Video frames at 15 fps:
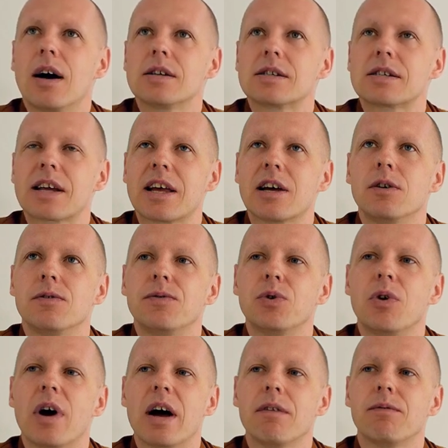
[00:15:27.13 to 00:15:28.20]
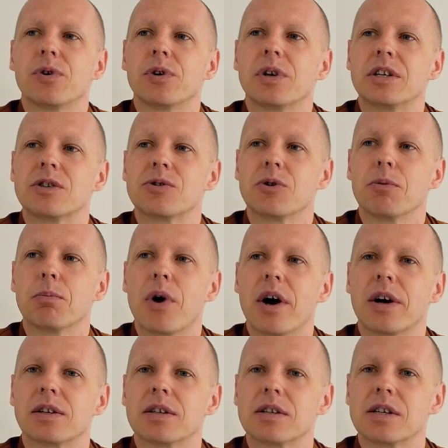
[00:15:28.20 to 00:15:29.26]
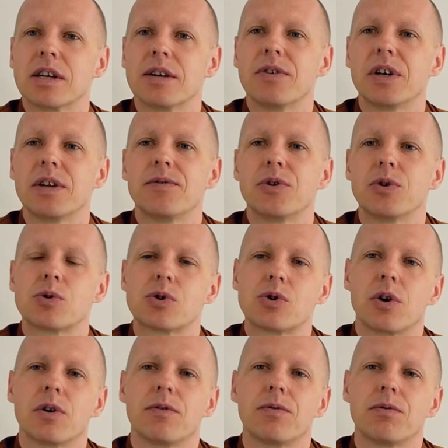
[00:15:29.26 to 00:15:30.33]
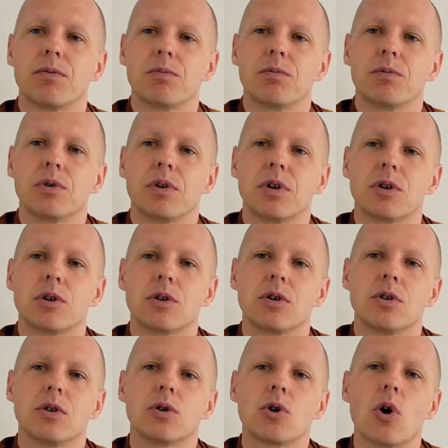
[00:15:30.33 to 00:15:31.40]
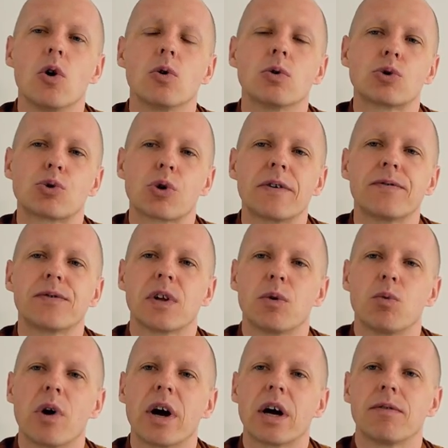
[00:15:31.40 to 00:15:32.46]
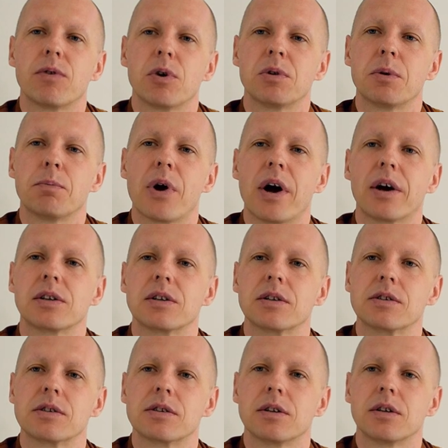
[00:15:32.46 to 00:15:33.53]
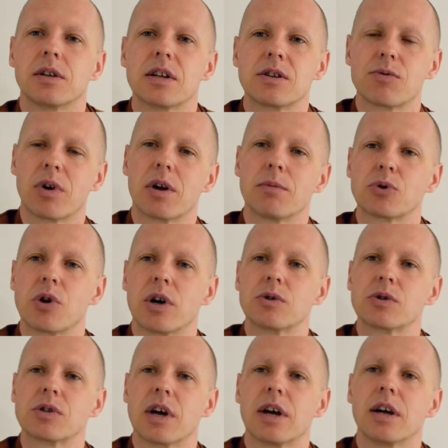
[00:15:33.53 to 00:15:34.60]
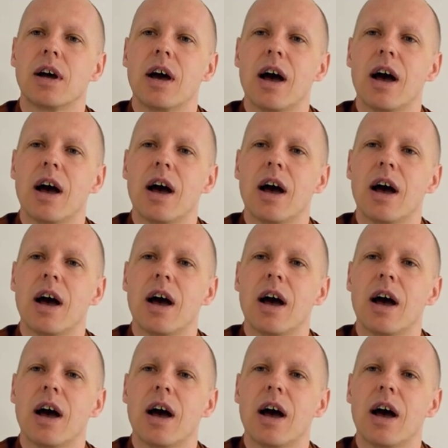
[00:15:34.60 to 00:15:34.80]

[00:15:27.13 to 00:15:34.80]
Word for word: skillful effort into your practice, even if you sort of don't drift away from the practice. That's what I'm trying to say.